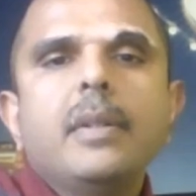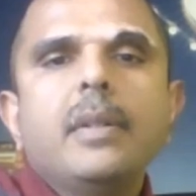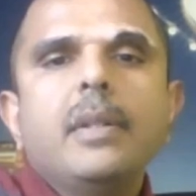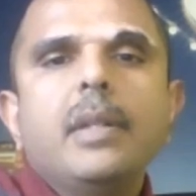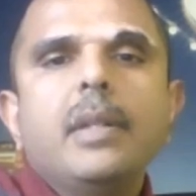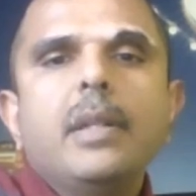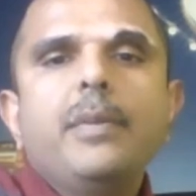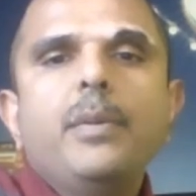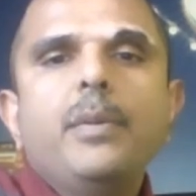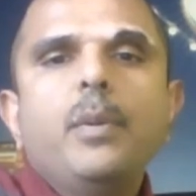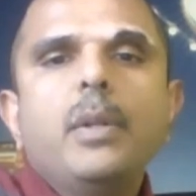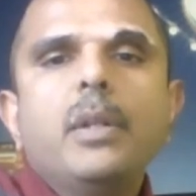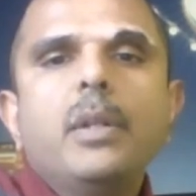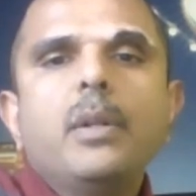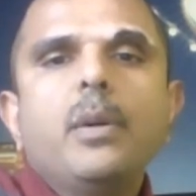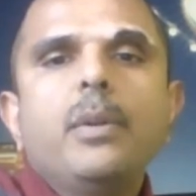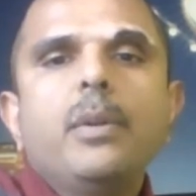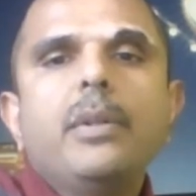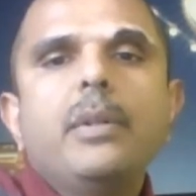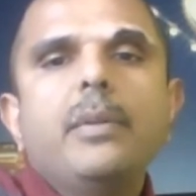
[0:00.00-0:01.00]
If you want to
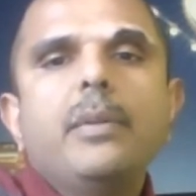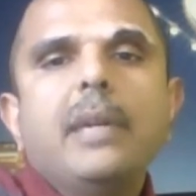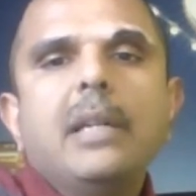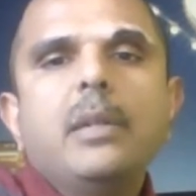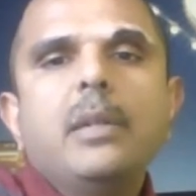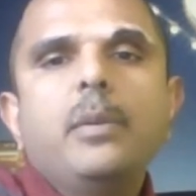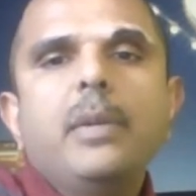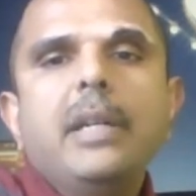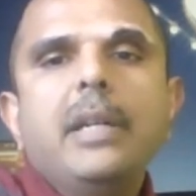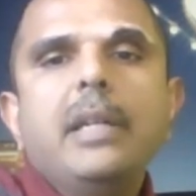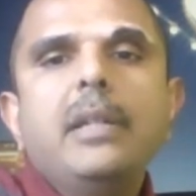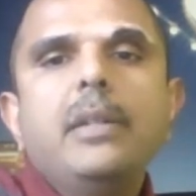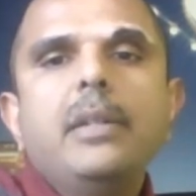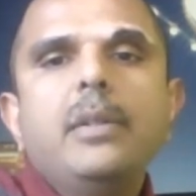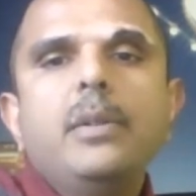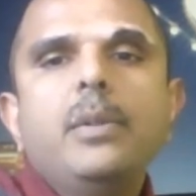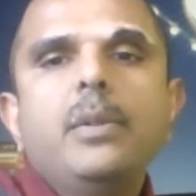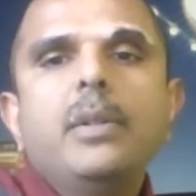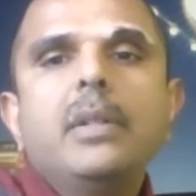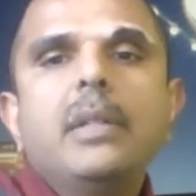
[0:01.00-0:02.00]
go there right away,
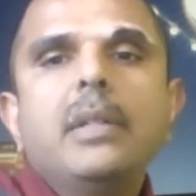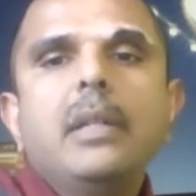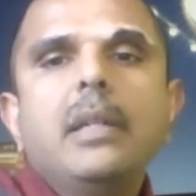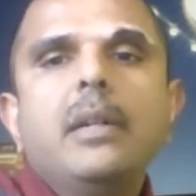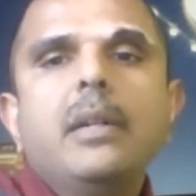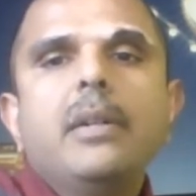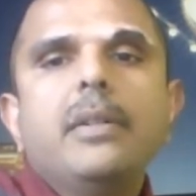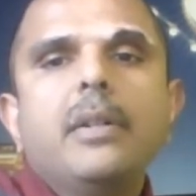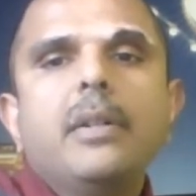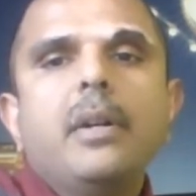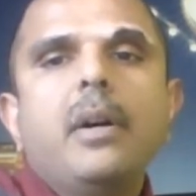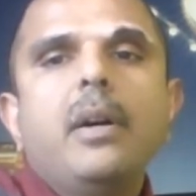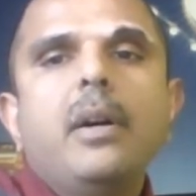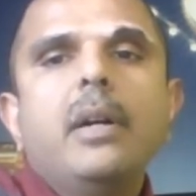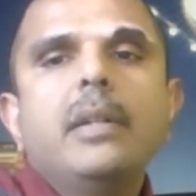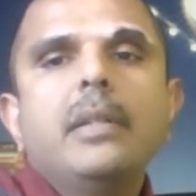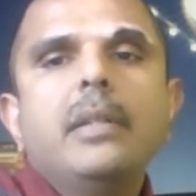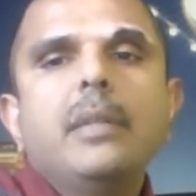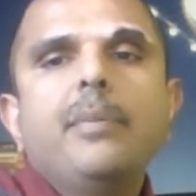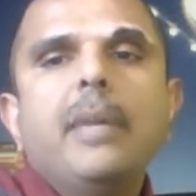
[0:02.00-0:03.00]
you can click on the
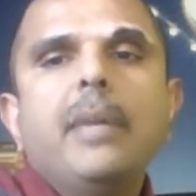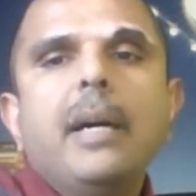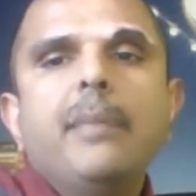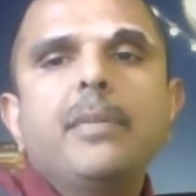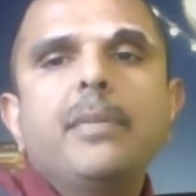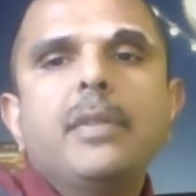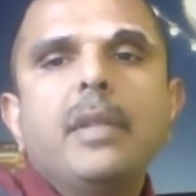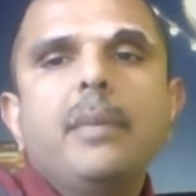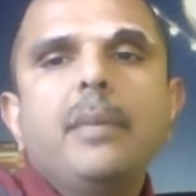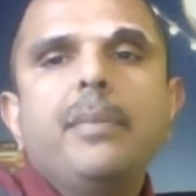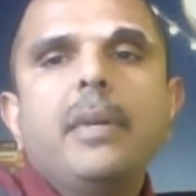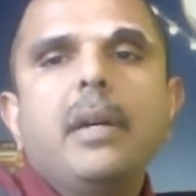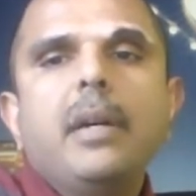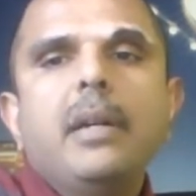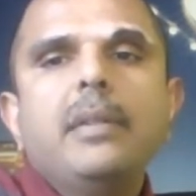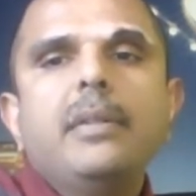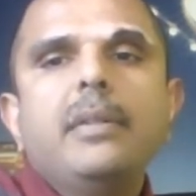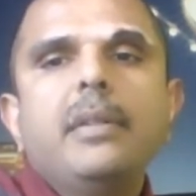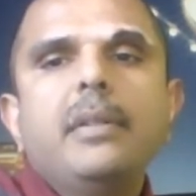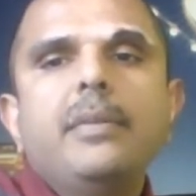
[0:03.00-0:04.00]
card that pops up
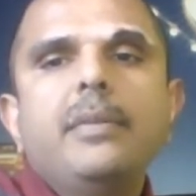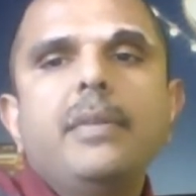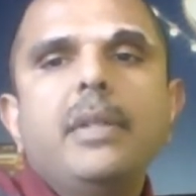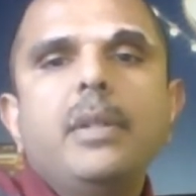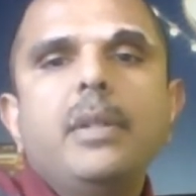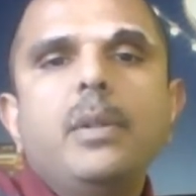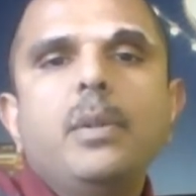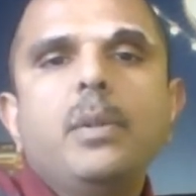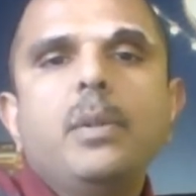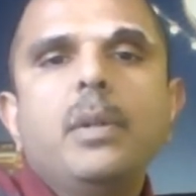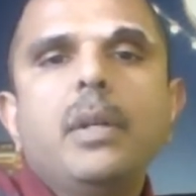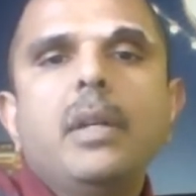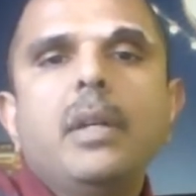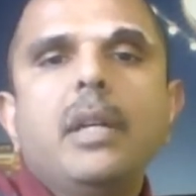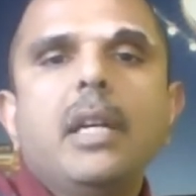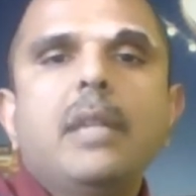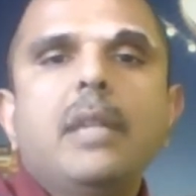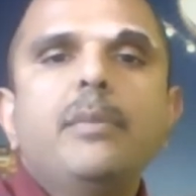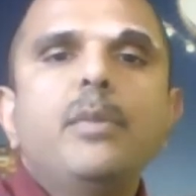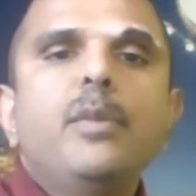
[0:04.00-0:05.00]
on this video
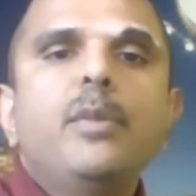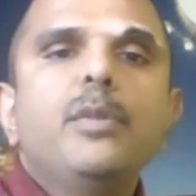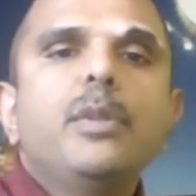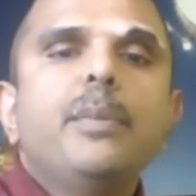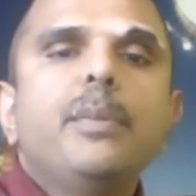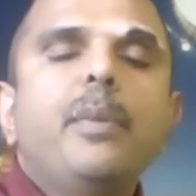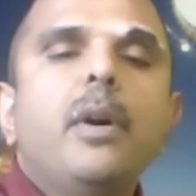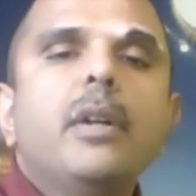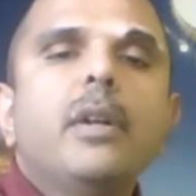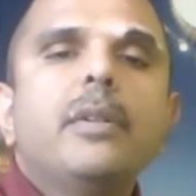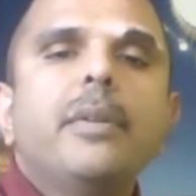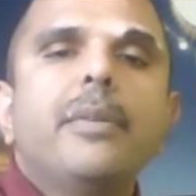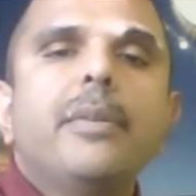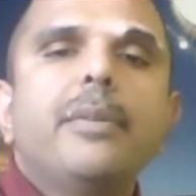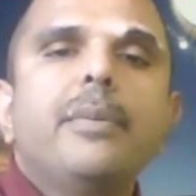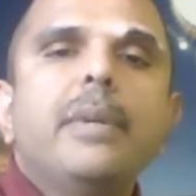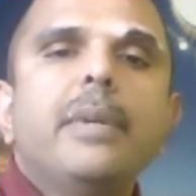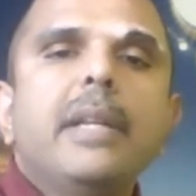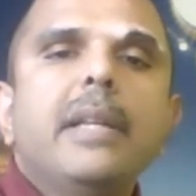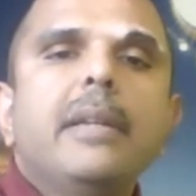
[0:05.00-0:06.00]
and move to part
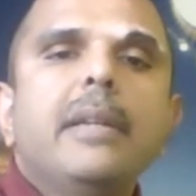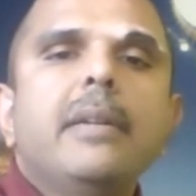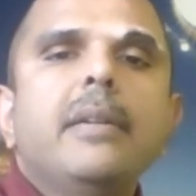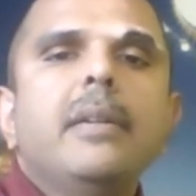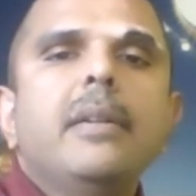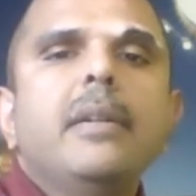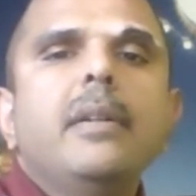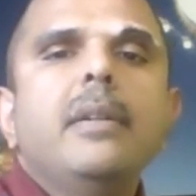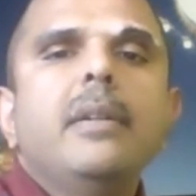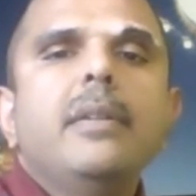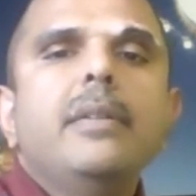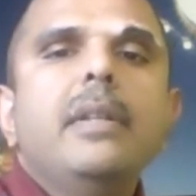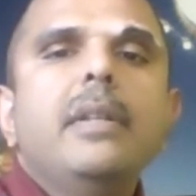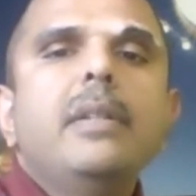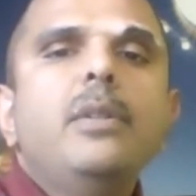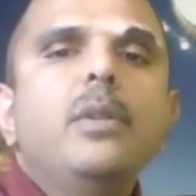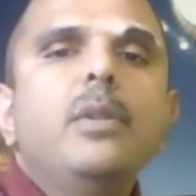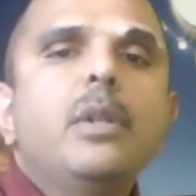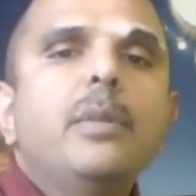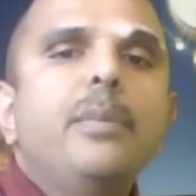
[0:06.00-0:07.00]
3.
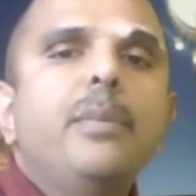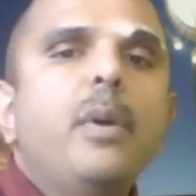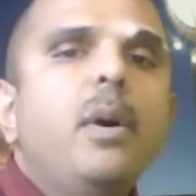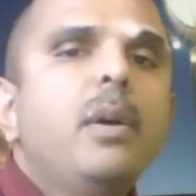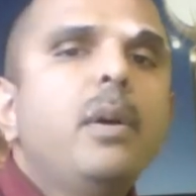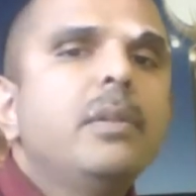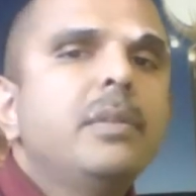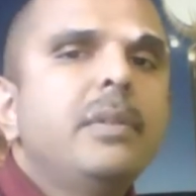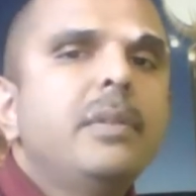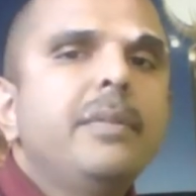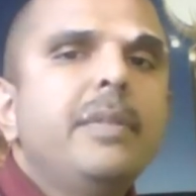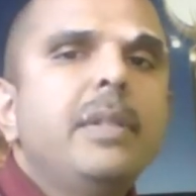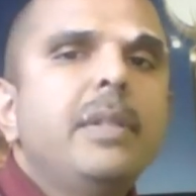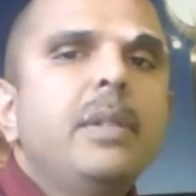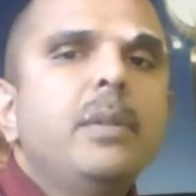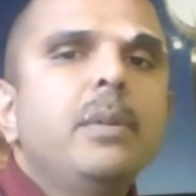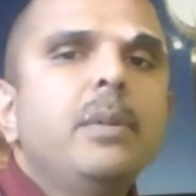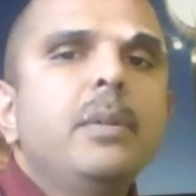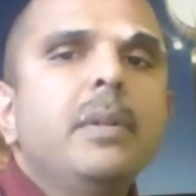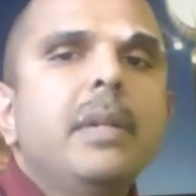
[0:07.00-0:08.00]
Then you can pause the
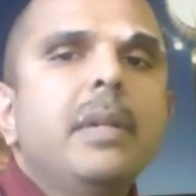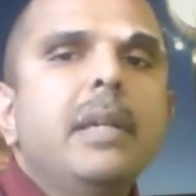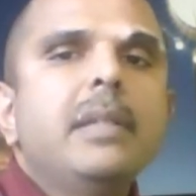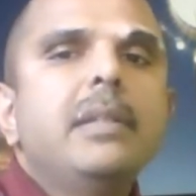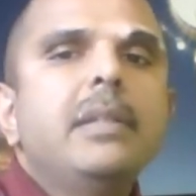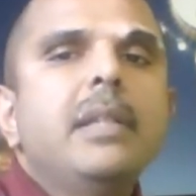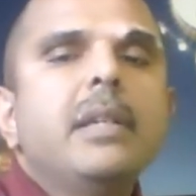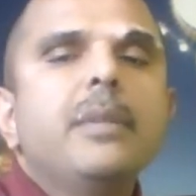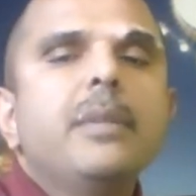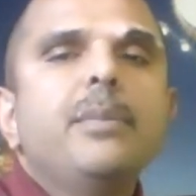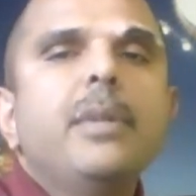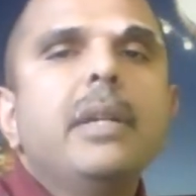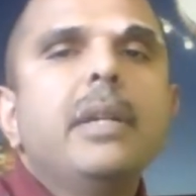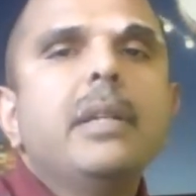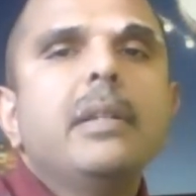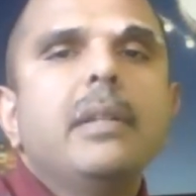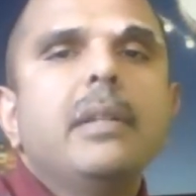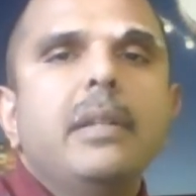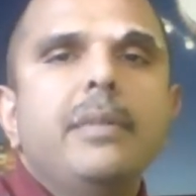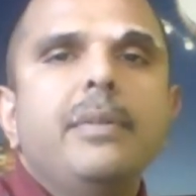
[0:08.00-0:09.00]
video and take a break
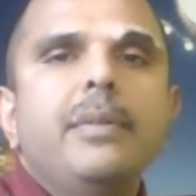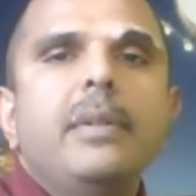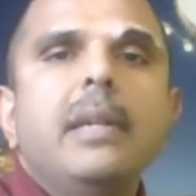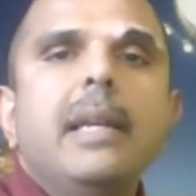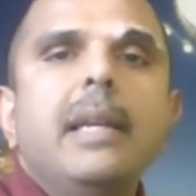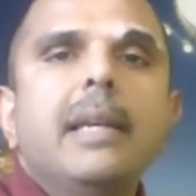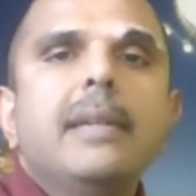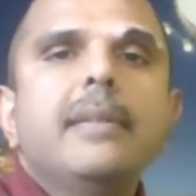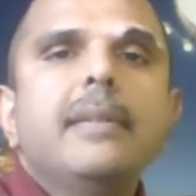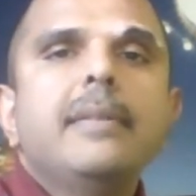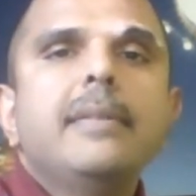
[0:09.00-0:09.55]
if you like.